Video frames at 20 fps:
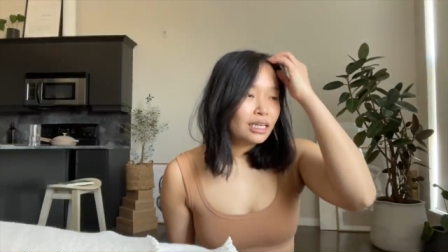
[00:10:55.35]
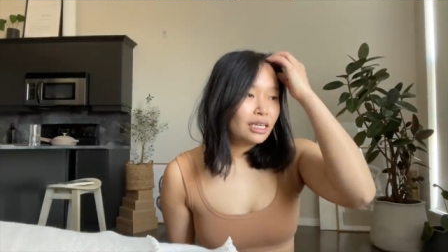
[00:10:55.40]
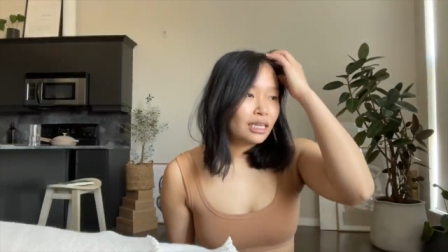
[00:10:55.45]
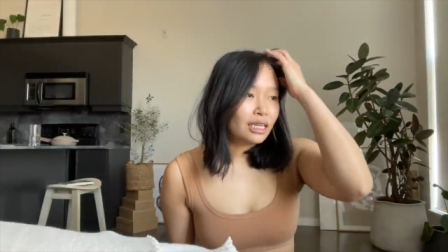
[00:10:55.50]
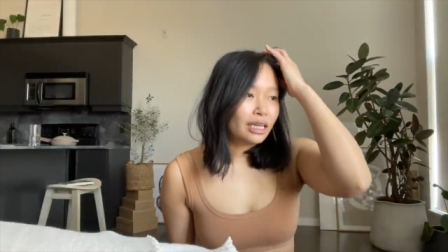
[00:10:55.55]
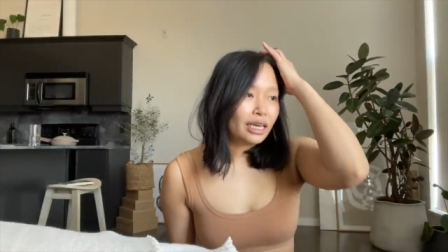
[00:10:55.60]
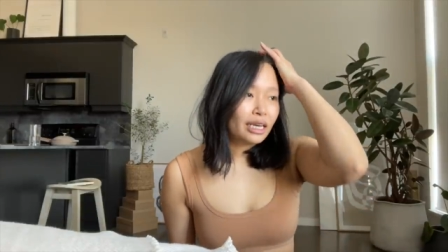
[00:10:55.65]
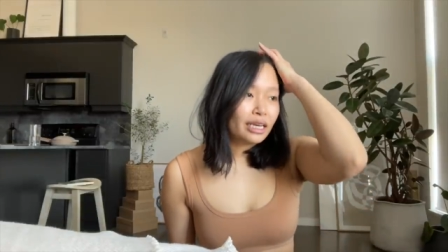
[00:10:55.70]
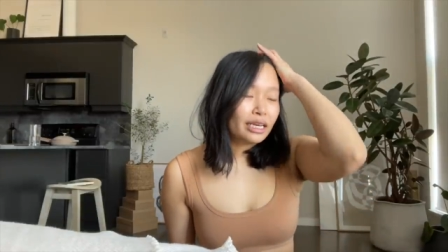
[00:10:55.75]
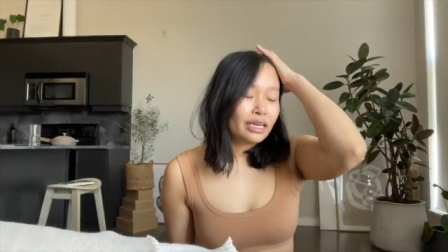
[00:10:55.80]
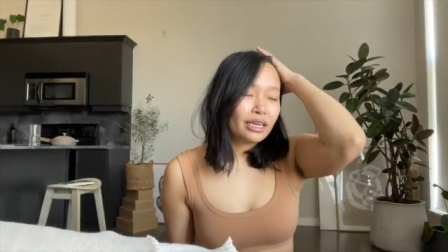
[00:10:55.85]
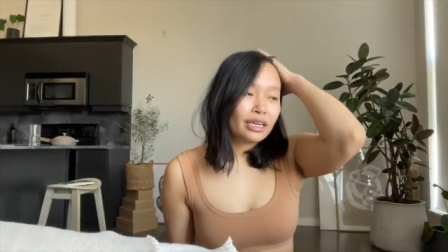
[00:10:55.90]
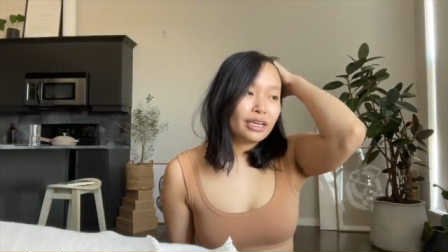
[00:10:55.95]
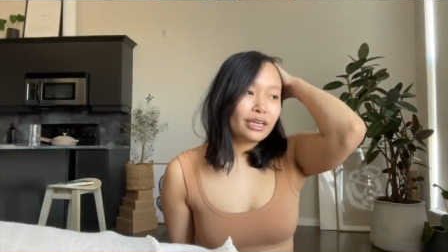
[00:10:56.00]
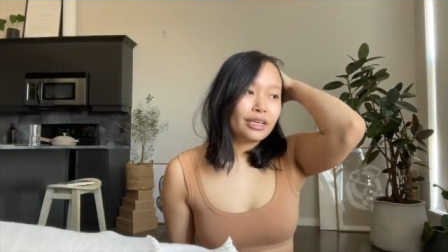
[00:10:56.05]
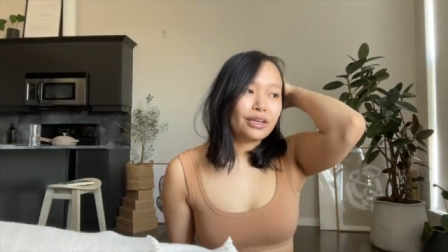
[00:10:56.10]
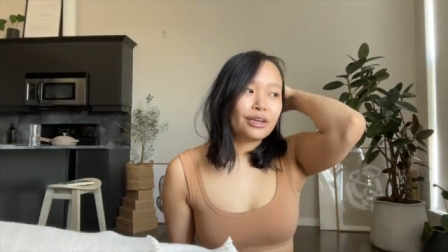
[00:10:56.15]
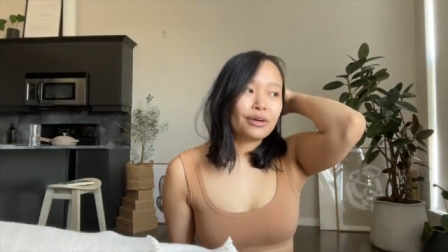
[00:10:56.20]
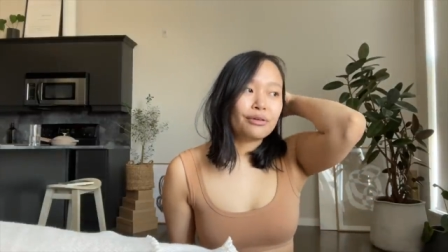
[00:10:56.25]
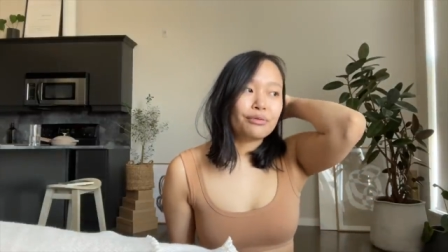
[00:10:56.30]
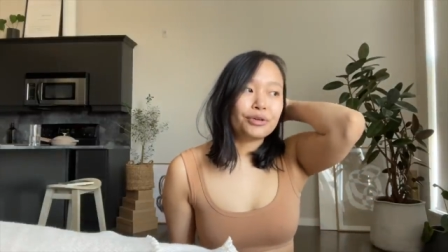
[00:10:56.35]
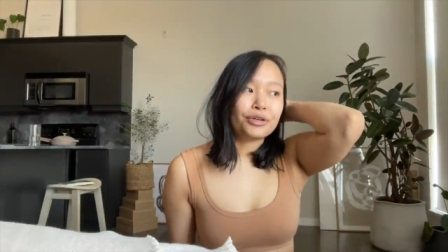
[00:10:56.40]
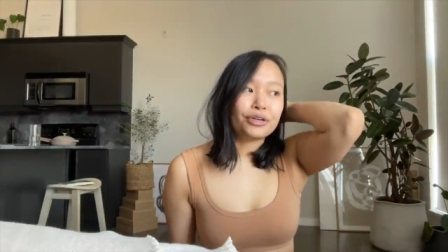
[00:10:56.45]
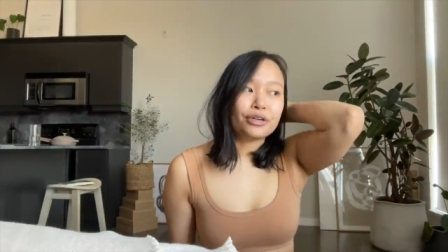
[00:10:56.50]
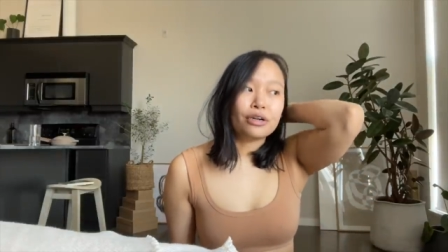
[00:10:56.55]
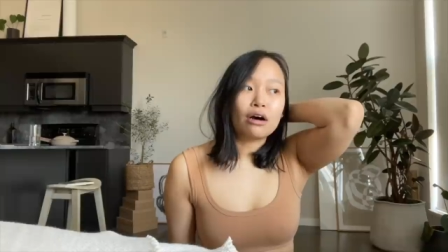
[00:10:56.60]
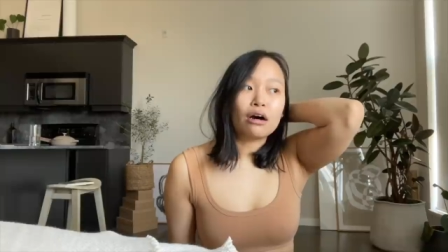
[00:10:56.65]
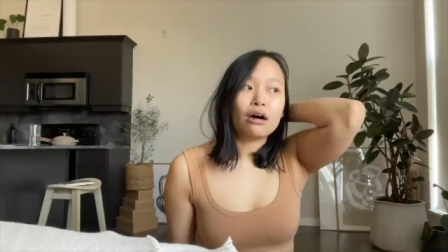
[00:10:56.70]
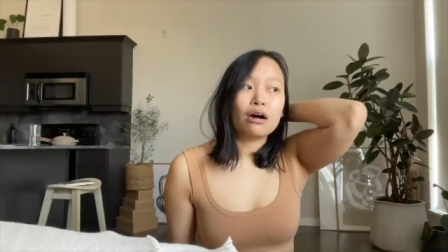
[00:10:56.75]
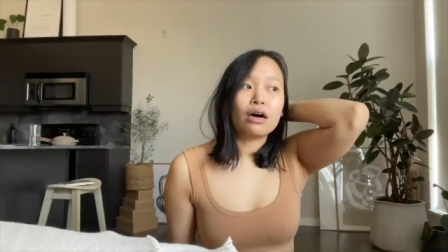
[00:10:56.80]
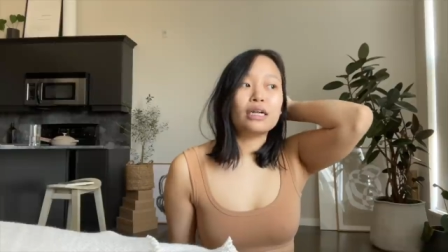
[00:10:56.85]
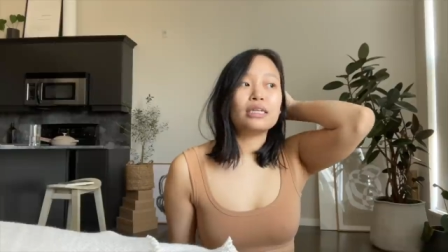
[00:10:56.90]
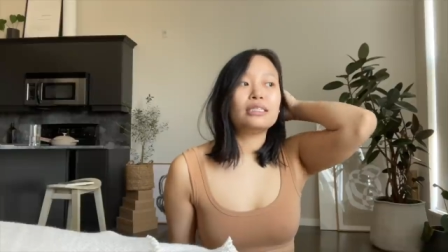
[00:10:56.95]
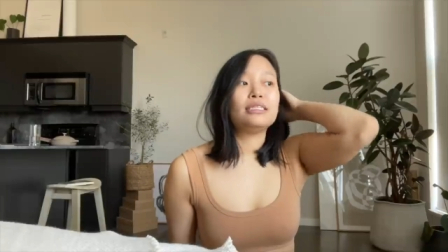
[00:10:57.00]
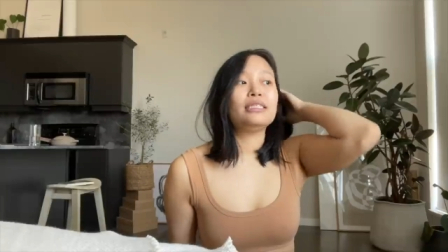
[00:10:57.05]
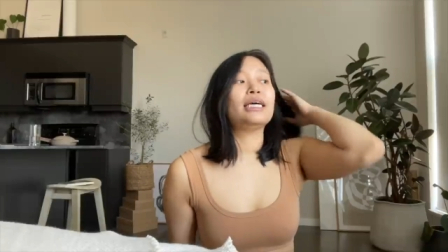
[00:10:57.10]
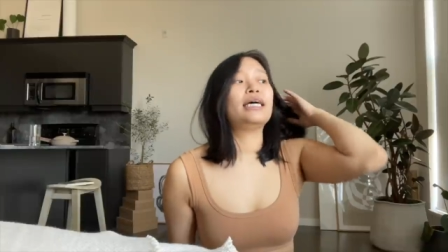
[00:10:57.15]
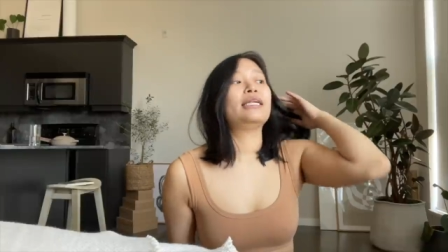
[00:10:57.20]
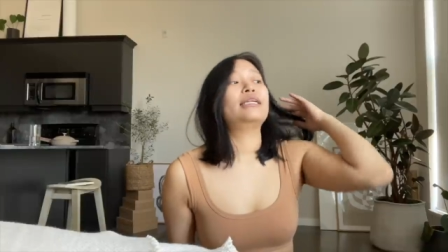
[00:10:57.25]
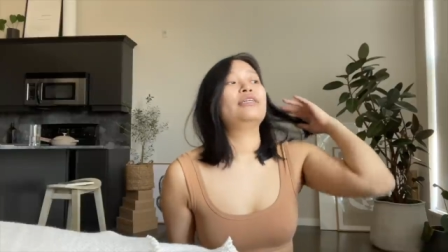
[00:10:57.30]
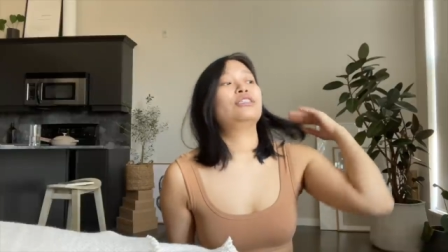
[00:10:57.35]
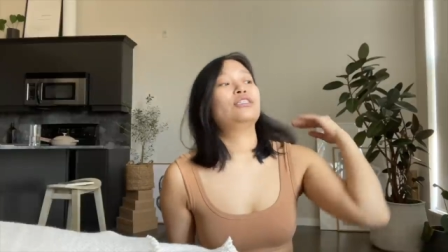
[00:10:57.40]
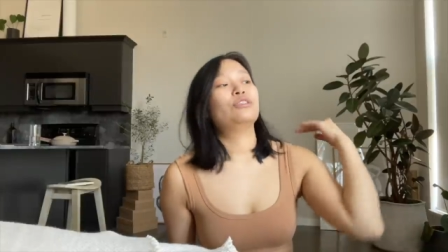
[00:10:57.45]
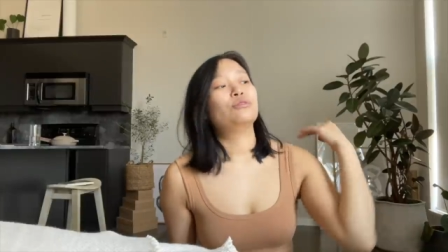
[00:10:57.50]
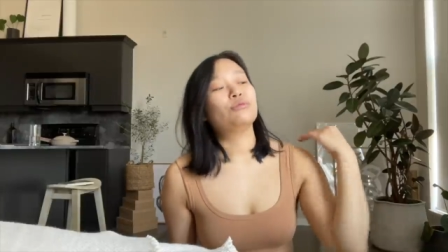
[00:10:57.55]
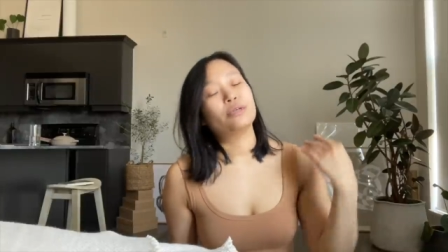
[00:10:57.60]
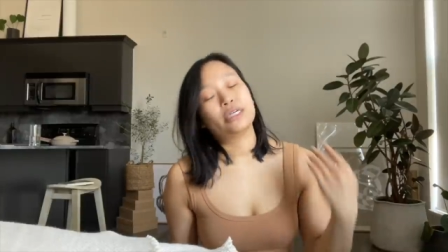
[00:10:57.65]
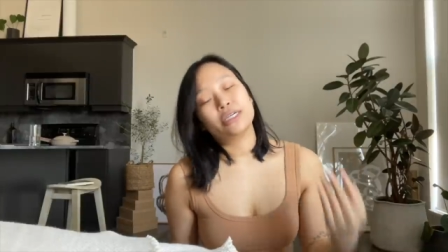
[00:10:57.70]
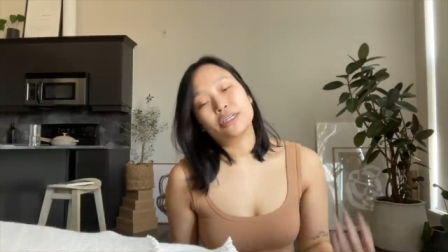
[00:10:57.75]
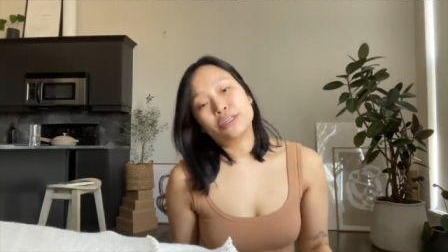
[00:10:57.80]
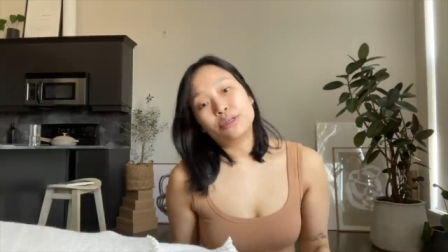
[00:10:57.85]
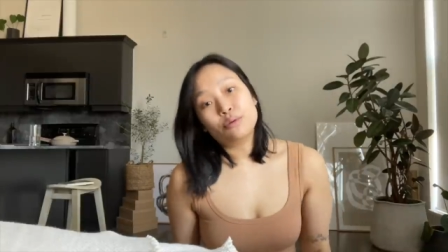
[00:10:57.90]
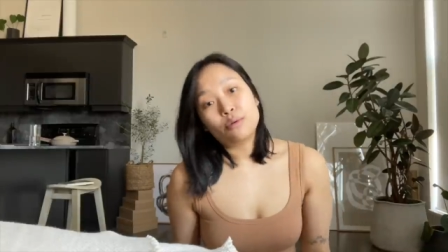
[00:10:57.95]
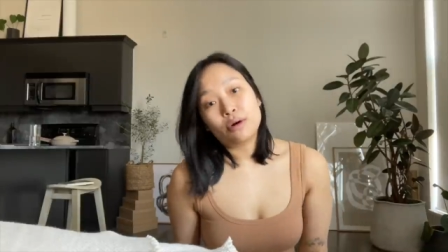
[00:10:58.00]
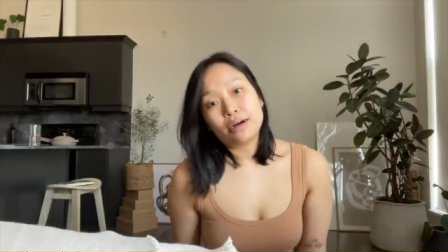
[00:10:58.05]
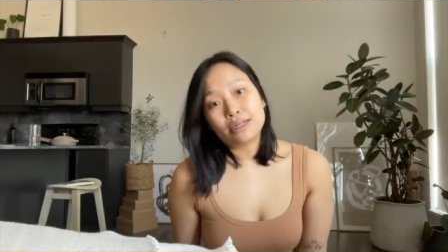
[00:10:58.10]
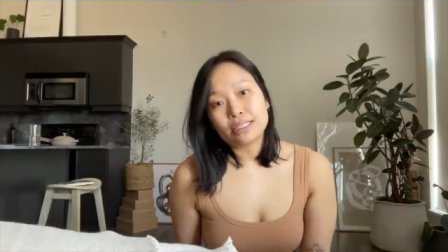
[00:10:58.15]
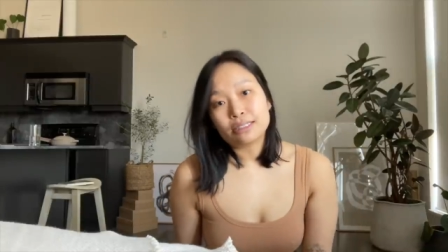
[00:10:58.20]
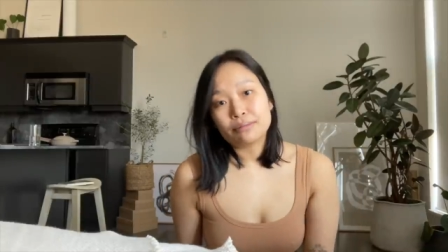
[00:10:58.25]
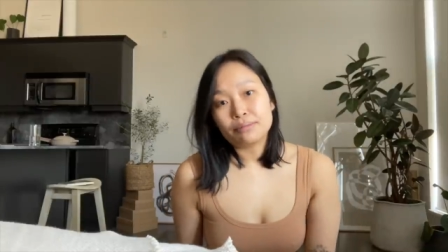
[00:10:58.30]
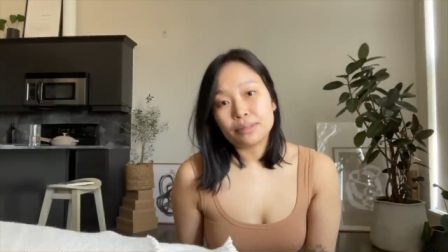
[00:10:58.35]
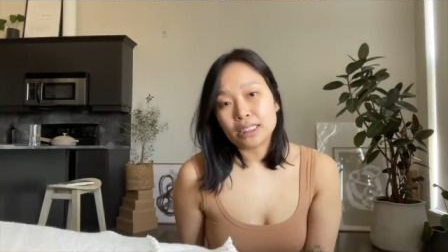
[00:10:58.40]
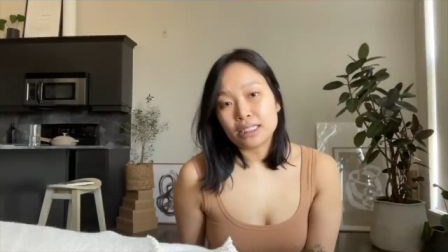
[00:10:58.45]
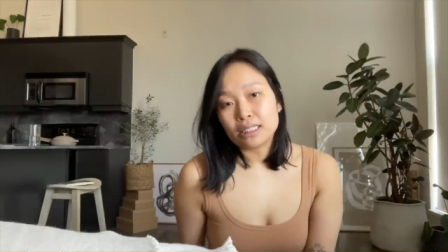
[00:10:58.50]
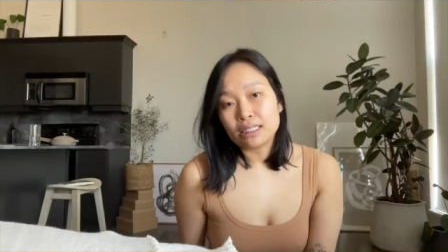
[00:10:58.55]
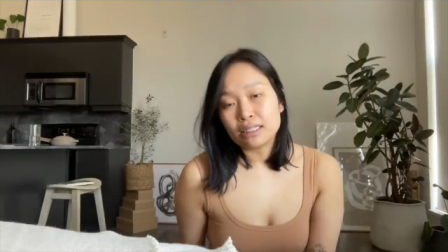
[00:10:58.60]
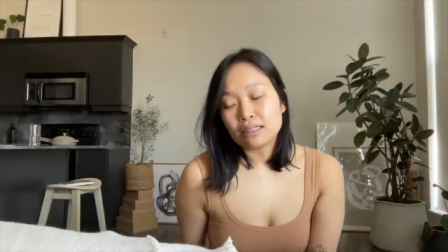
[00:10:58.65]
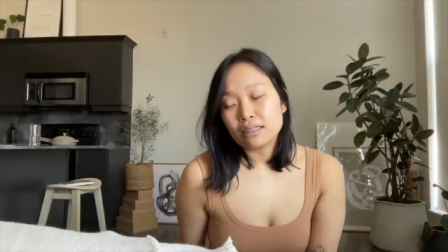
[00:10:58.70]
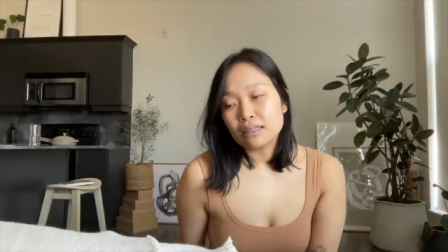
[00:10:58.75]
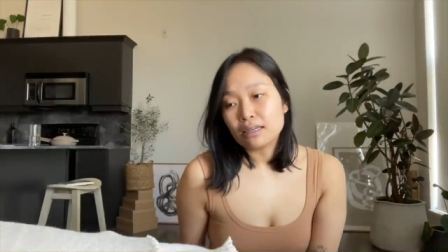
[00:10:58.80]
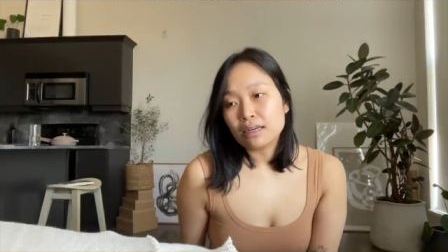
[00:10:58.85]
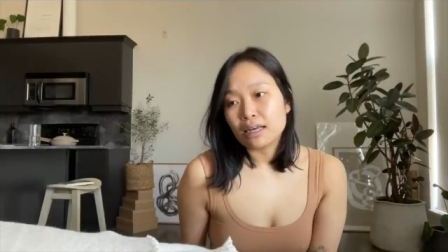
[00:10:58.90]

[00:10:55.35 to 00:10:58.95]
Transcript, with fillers: like, you know, you're not getting to where you want to be,